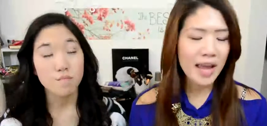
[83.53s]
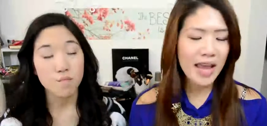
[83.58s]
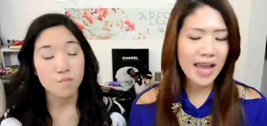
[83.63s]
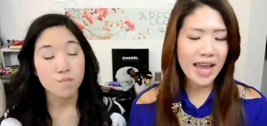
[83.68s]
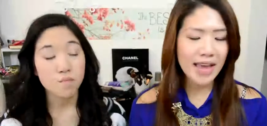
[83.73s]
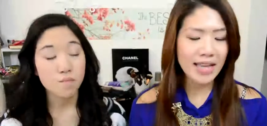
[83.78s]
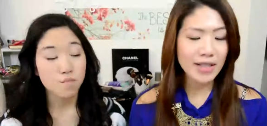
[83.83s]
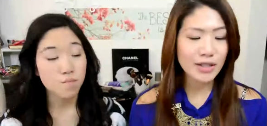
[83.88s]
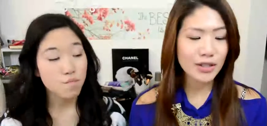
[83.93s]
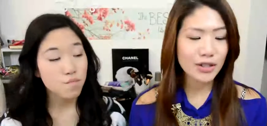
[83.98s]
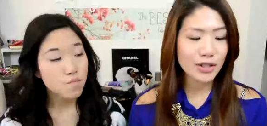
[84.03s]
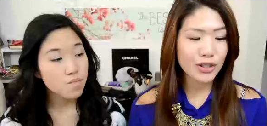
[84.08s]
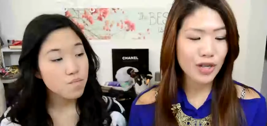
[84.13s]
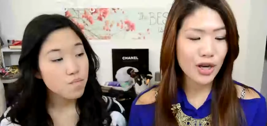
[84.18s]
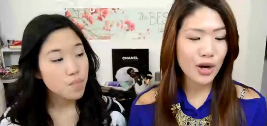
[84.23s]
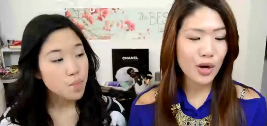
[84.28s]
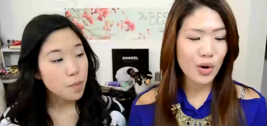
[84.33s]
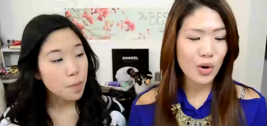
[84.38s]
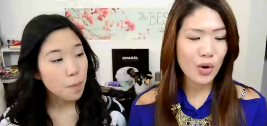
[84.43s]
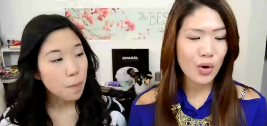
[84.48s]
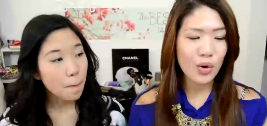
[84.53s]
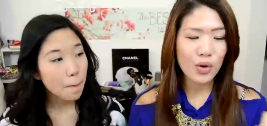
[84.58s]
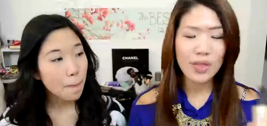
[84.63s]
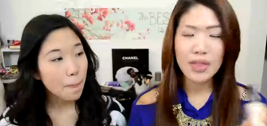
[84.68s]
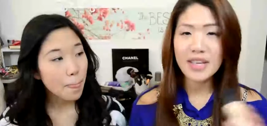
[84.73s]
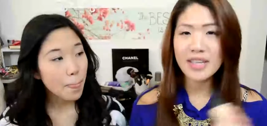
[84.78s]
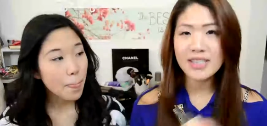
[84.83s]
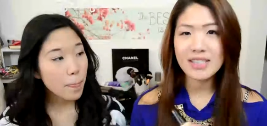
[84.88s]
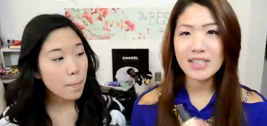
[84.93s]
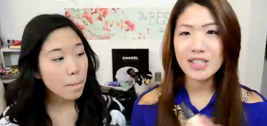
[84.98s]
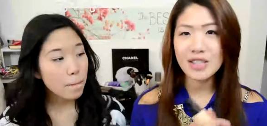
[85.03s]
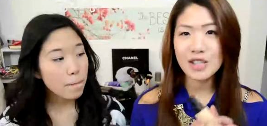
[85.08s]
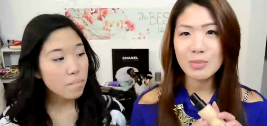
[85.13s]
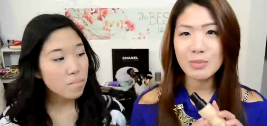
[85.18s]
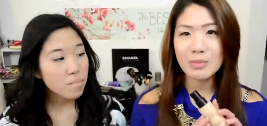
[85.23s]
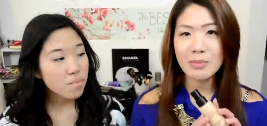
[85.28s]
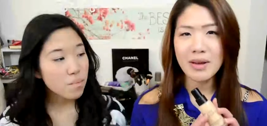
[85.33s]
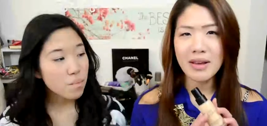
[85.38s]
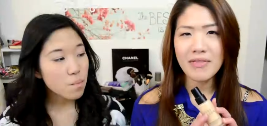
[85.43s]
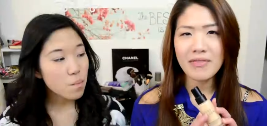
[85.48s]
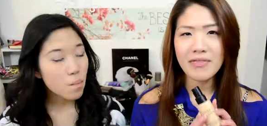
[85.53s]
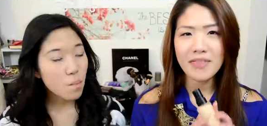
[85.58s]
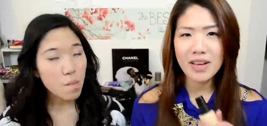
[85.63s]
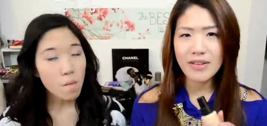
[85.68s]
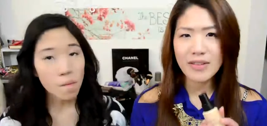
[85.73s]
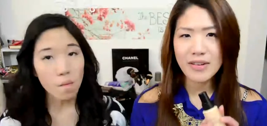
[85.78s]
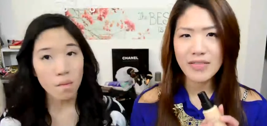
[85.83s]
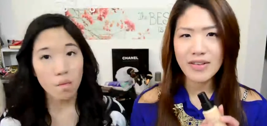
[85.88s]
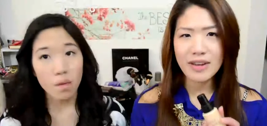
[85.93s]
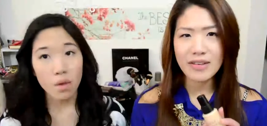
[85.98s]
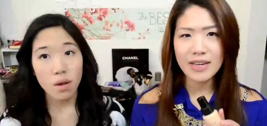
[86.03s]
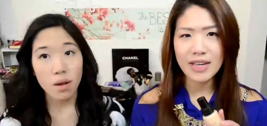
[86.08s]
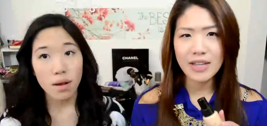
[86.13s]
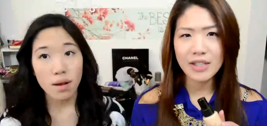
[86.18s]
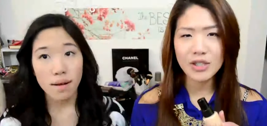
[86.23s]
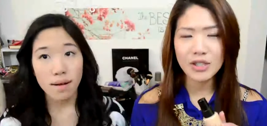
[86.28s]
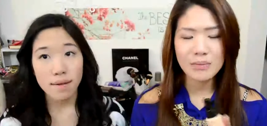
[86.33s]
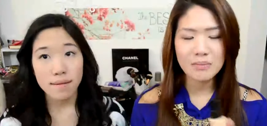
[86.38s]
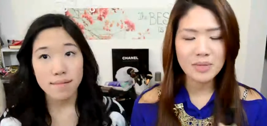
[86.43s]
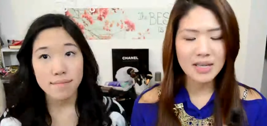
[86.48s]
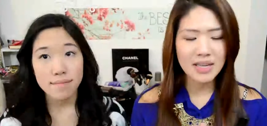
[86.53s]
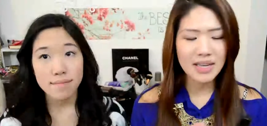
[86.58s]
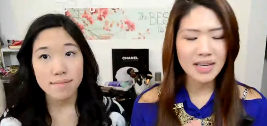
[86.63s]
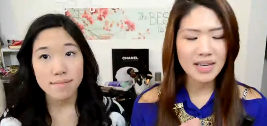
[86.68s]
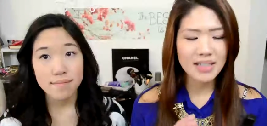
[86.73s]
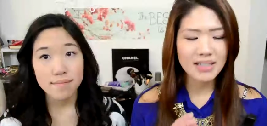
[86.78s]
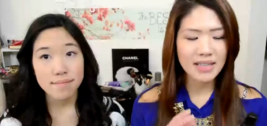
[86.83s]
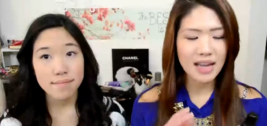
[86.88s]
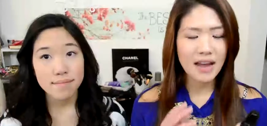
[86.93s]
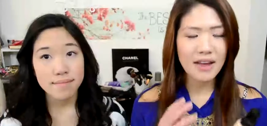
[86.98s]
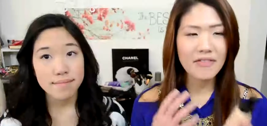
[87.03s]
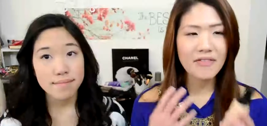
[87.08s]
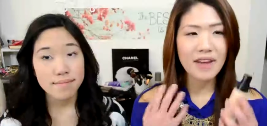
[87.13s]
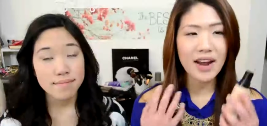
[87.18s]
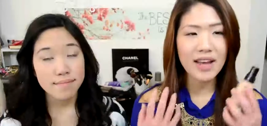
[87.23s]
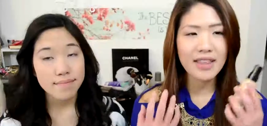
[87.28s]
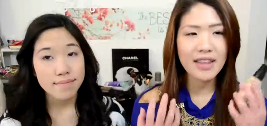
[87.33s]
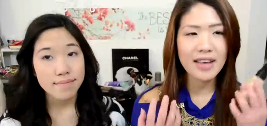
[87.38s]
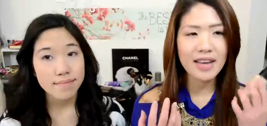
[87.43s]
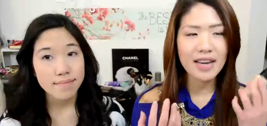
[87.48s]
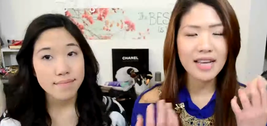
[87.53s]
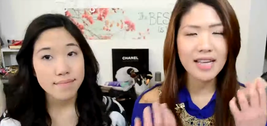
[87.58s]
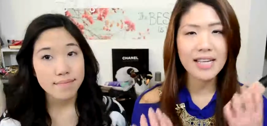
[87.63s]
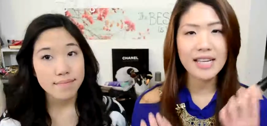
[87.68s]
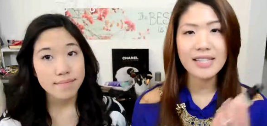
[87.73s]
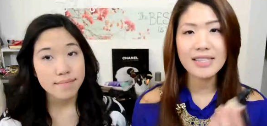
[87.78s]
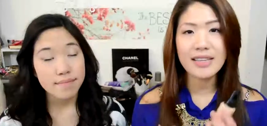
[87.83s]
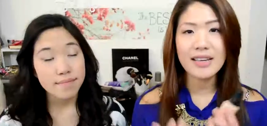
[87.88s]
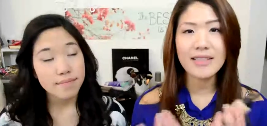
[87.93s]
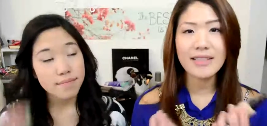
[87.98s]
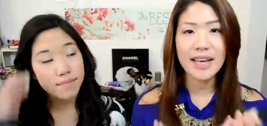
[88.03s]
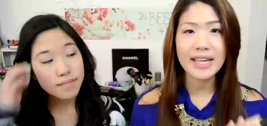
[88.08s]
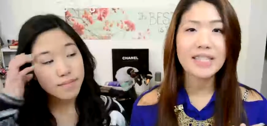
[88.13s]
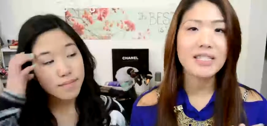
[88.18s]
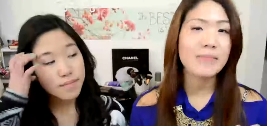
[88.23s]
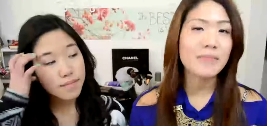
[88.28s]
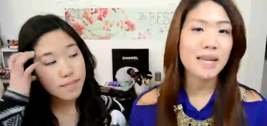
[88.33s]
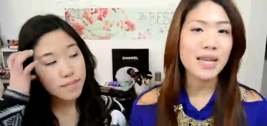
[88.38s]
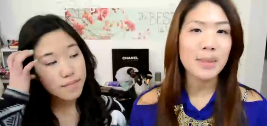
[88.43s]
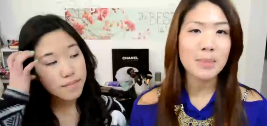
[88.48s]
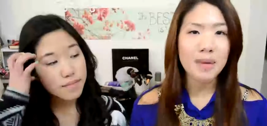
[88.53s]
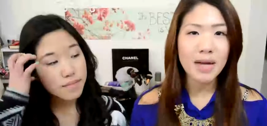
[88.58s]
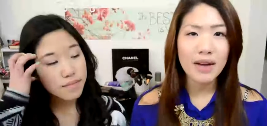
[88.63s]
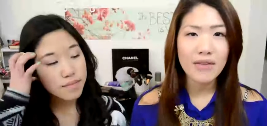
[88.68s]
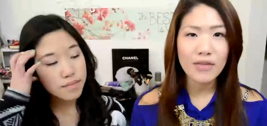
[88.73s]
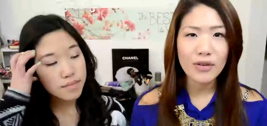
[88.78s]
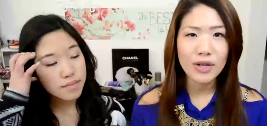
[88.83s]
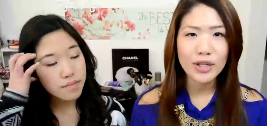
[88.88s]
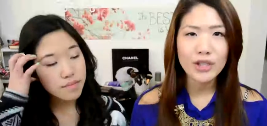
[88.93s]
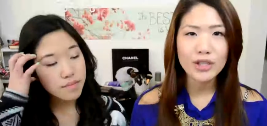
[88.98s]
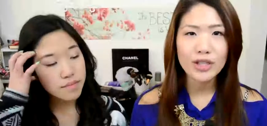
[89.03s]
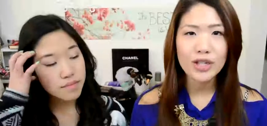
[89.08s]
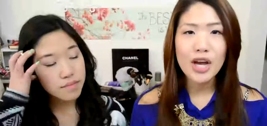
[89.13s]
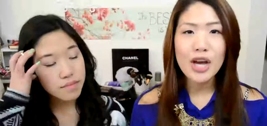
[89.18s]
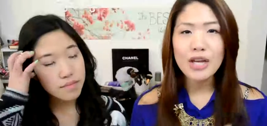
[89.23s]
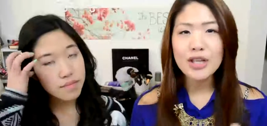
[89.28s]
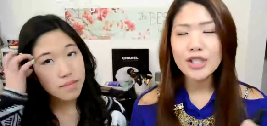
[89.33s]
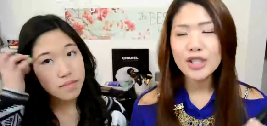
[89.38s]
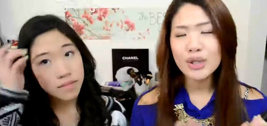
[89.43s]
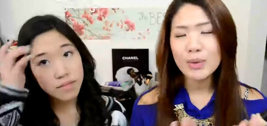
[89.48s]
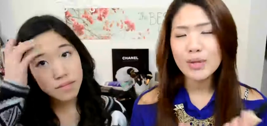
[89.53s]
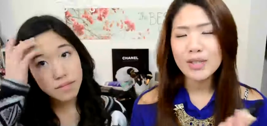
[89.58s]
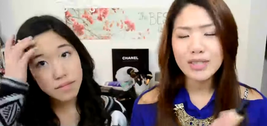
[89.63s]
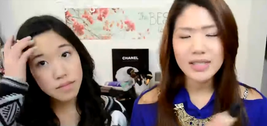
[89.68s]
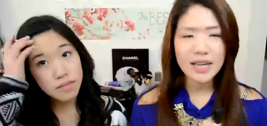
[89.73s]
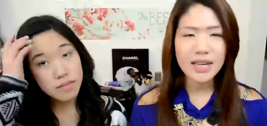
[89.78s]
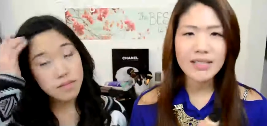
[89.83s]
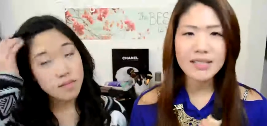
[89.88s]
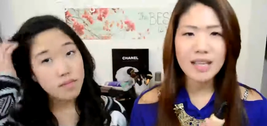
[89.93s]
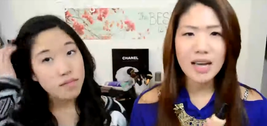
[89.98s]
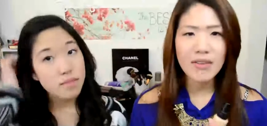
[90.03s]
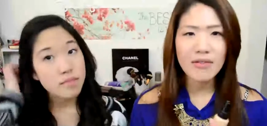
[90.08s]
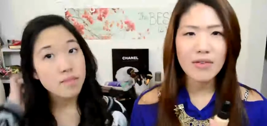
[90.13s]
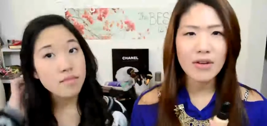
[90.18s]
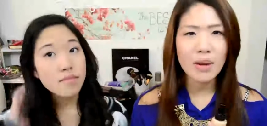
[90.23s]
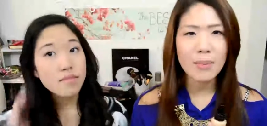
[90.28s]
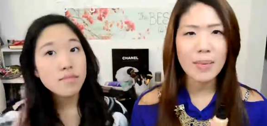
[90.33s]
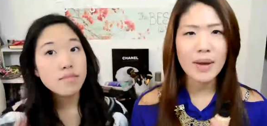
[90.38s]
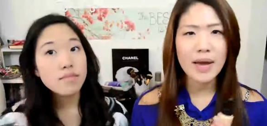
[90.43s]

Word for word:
Speaker 1: And so this has just been my favorite foundation because I find that it is a light to medium coverage. So it does cover up